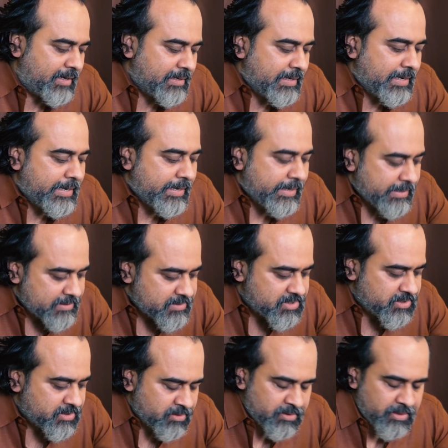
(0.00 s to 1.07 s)

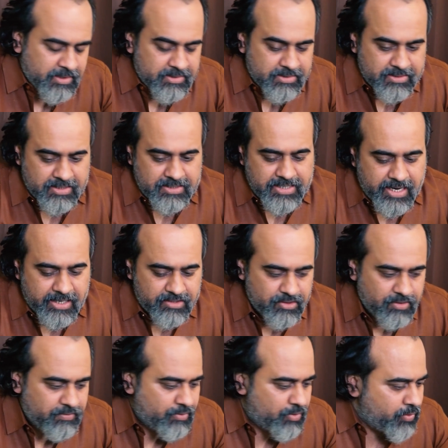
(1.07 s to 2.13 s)
engage in such
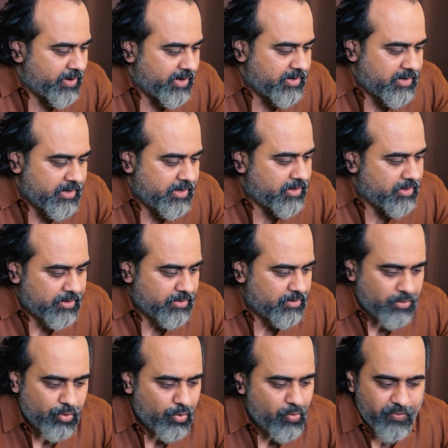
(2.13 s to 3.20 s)
acts of cruelty
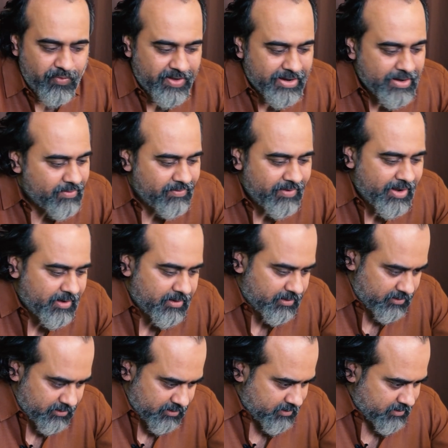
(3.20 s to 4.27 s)
know very
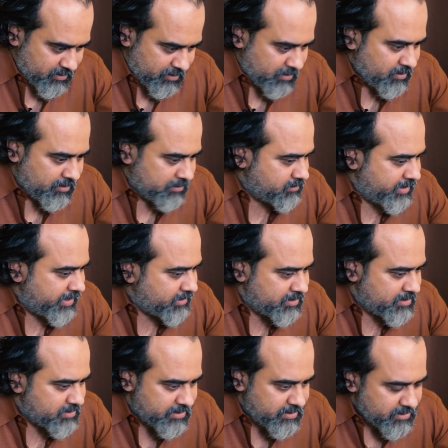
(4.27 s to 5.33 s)
well
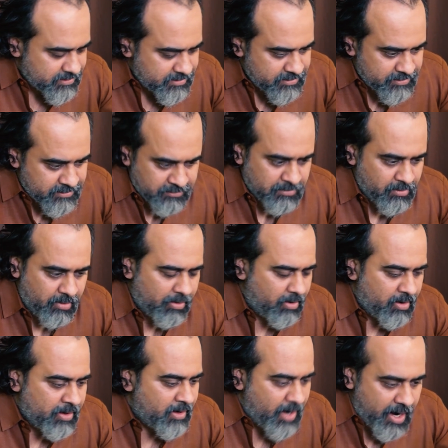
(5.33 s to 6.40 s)
that this is
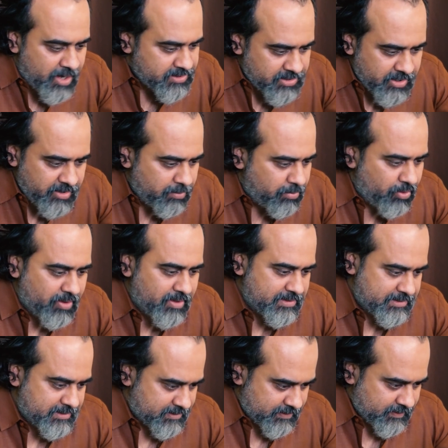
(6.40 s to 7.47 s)
all largely
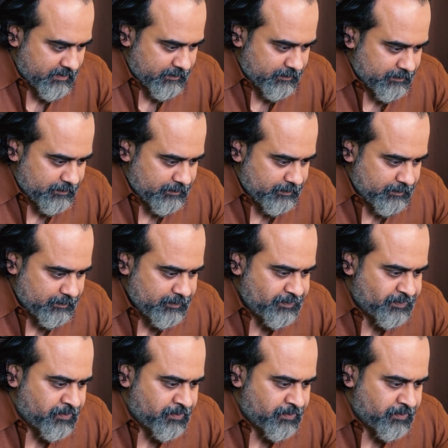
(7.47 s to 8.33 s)
bogus. Hmm?